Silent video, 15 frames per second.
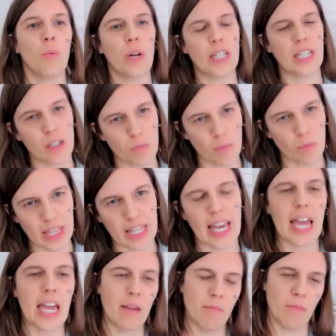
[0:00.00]
we didn't win the
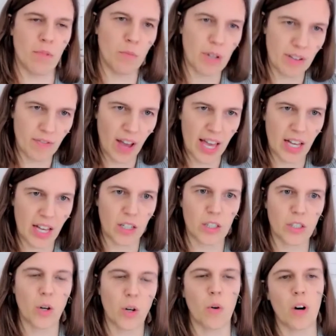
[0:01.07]
game, we
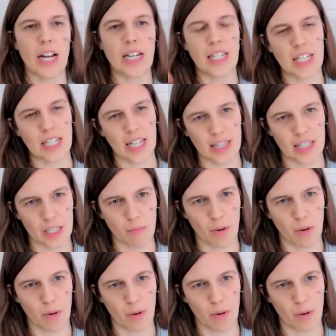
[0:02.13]
failed, or I didn't get this